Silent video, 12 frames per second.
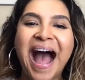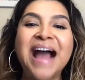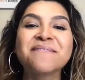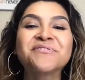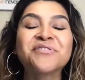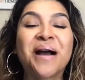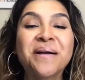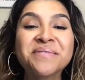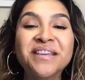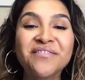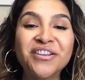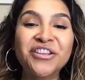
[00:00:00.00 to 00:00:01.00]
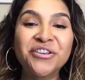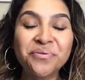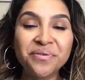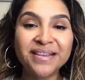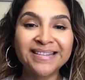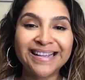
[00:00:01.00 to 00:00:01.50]
I'm so I'm giving
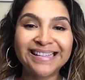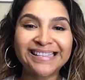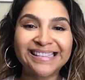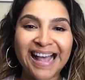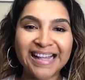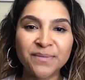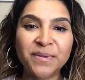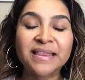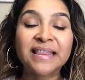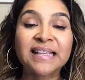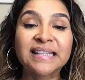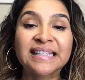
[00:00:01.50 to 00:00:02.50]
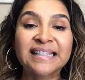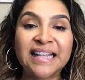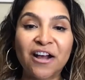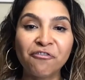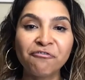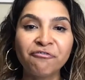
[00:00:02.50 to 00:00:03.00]
you this assessment, this
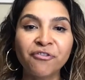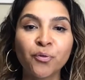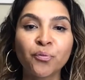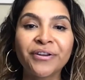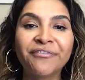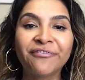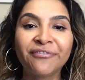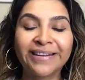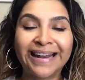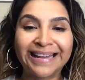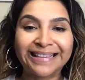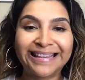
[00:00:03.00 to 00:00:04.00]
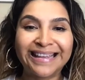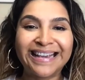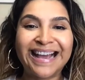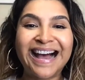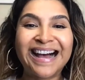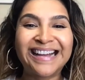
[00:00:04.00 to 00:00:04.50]

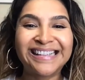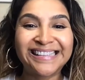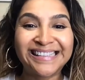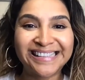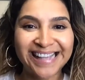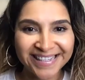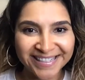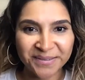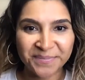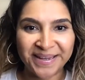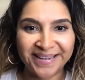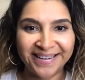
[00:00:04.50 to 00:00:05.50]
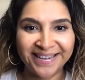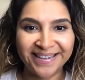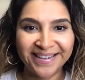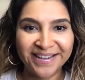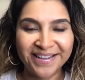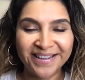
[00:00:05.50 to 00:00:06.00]
self-reflecting assessment.
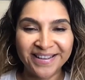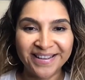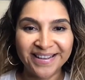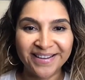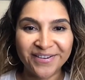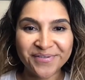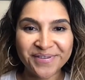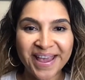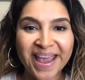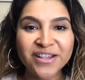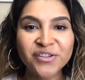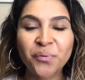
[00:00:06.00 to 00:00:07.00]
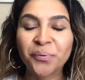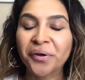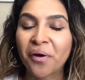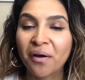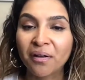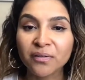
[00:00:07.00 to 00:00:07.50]
Okay? So
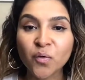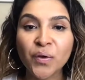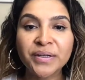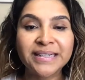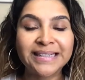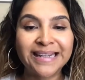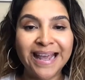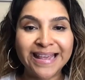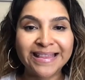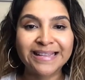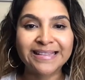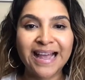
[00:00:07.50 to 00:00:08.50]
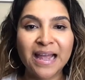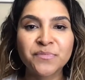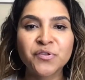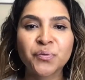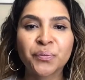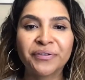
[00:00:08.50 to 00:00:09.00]
we're all going to take the time
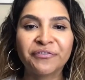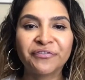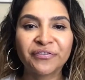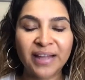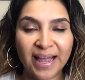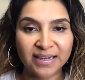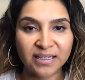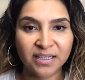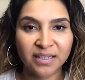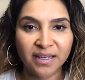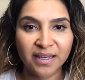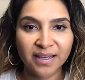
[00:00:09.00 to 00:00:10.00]
to reflect.